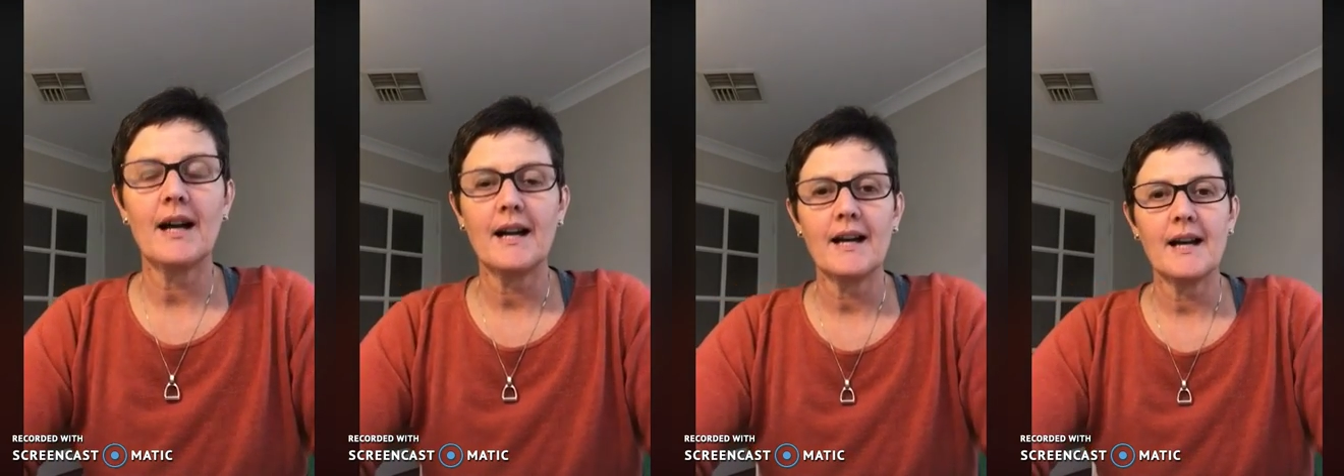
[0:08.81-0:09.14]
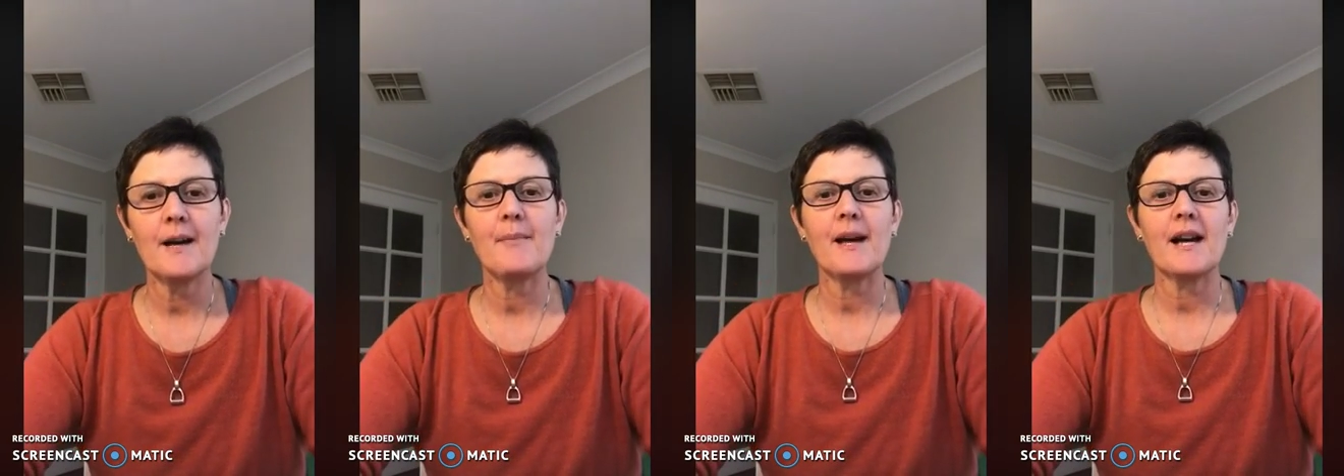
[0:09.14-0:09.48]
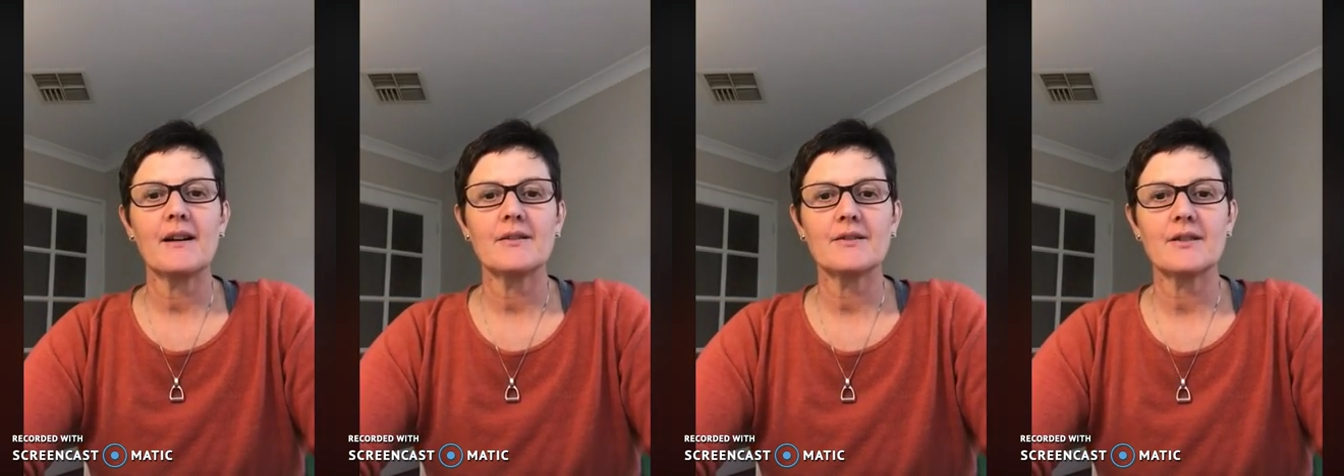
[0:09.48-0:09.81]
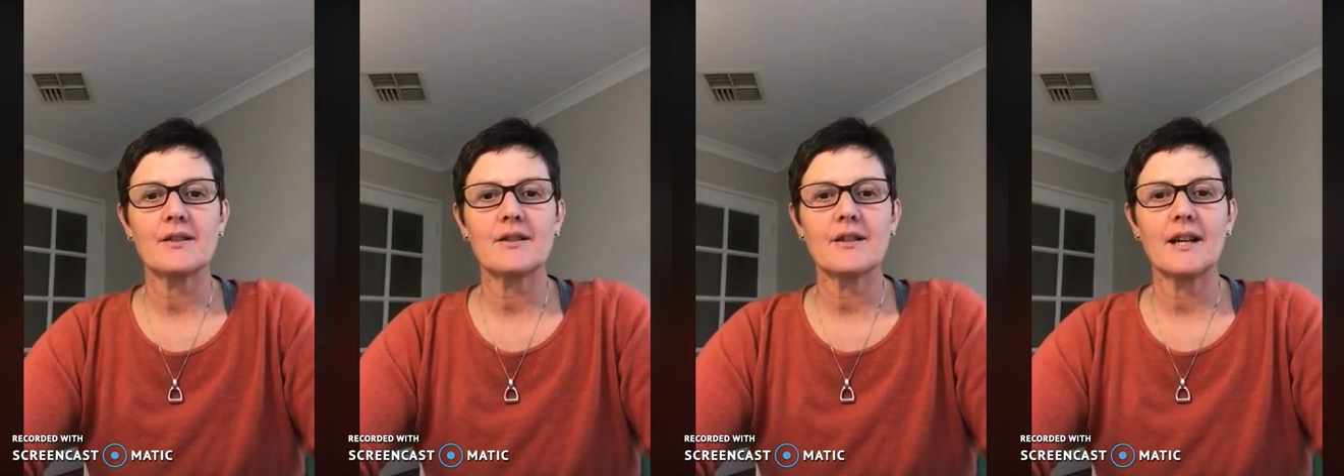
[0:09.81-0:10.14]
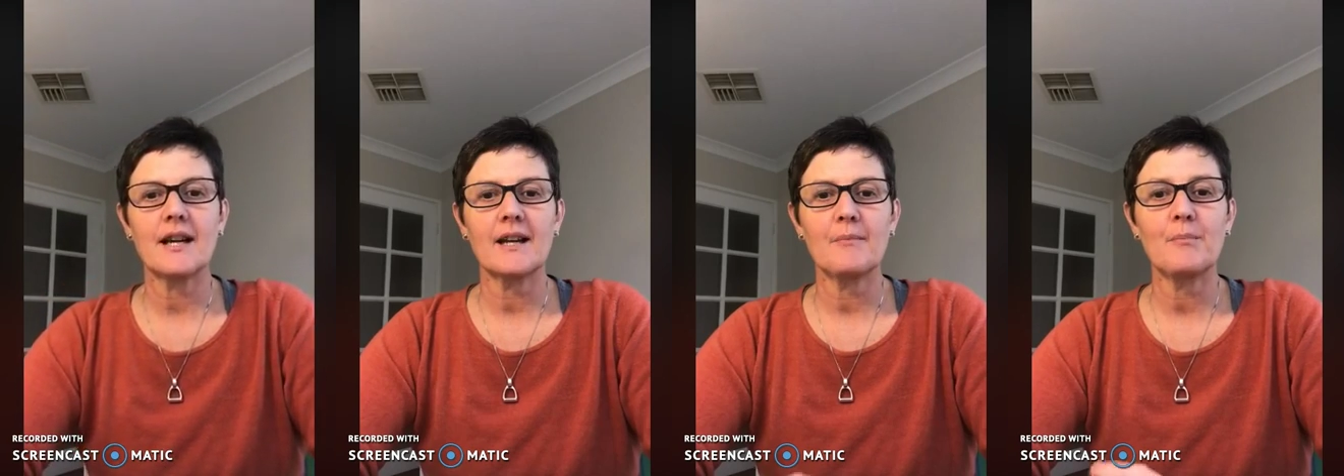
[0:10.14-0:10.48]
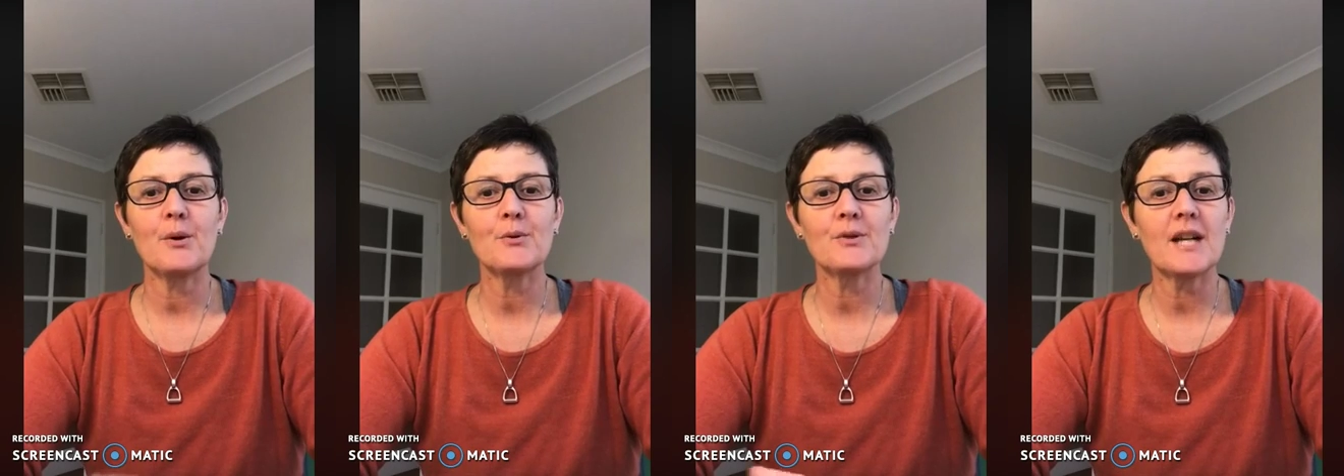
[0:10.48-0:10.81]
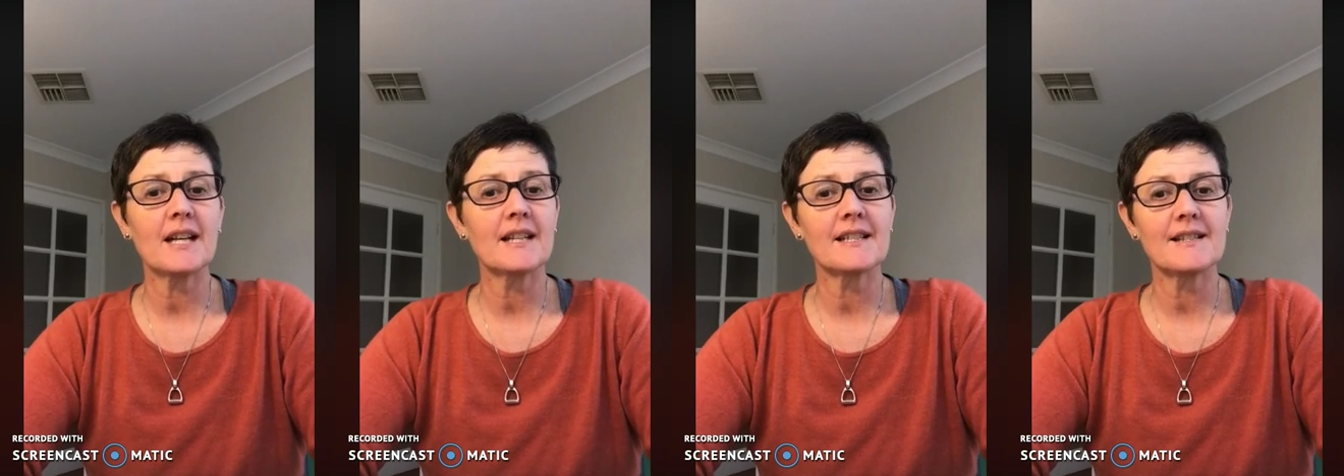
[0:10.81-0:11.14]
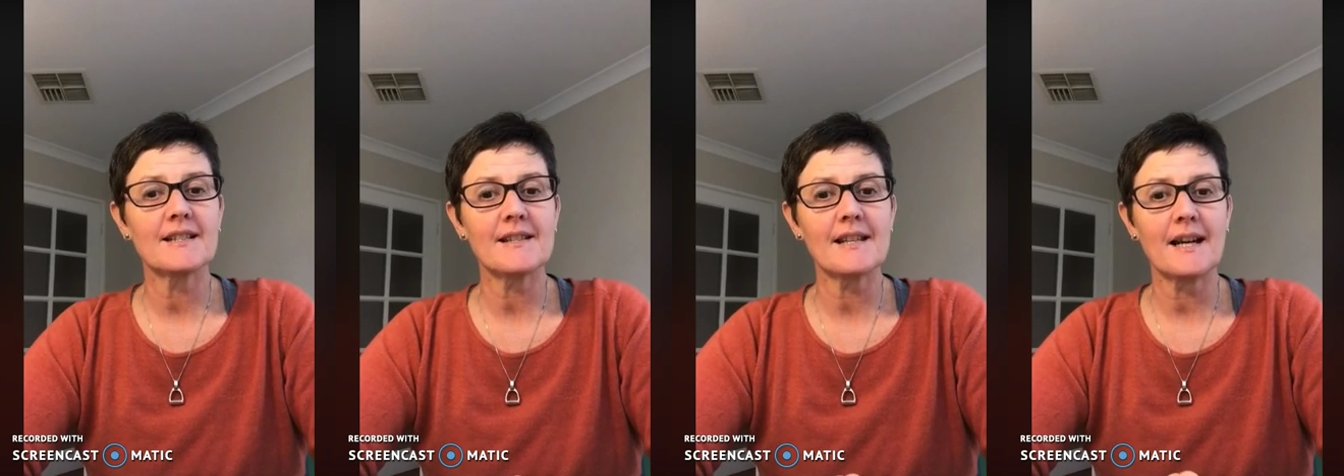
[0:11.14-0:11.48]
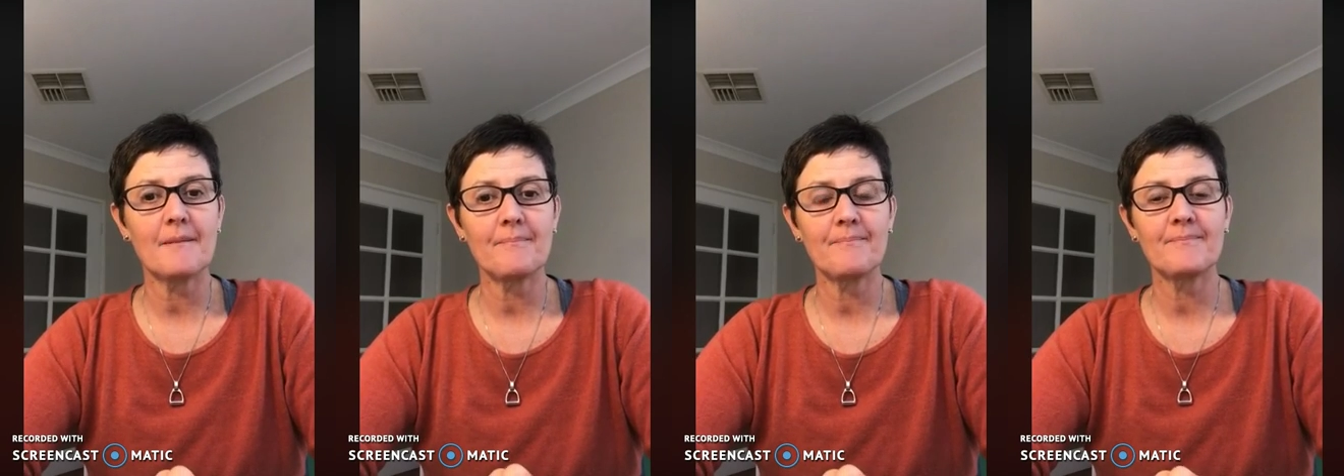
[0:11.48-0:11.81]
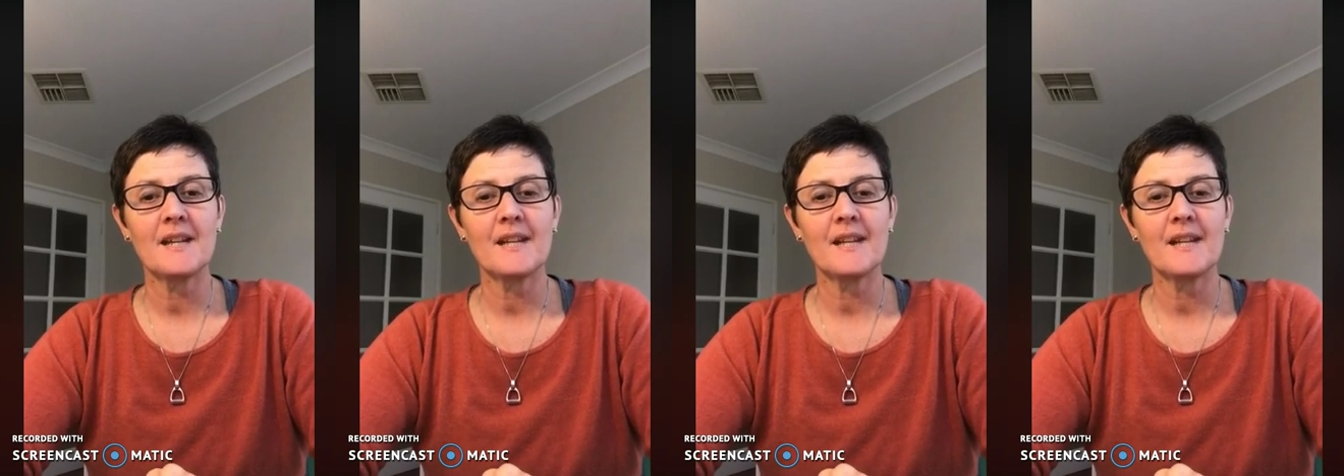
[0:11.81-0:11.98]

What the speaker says: about Paul Duncan's